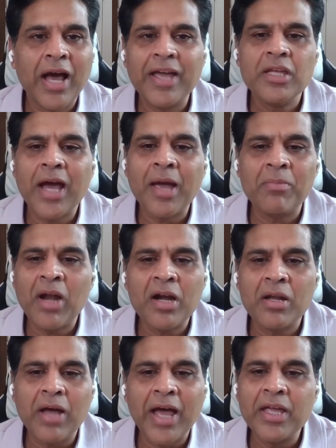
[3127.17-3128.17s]
I'm
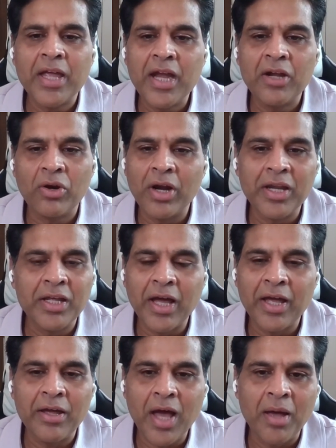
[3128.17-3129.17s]
not, I hate running.
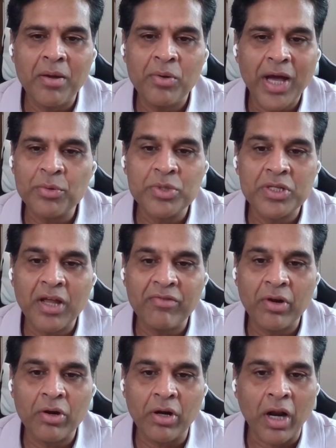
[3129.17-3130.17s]
I was
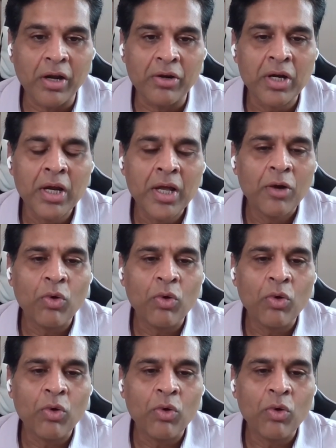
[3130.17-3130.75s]
never a runner.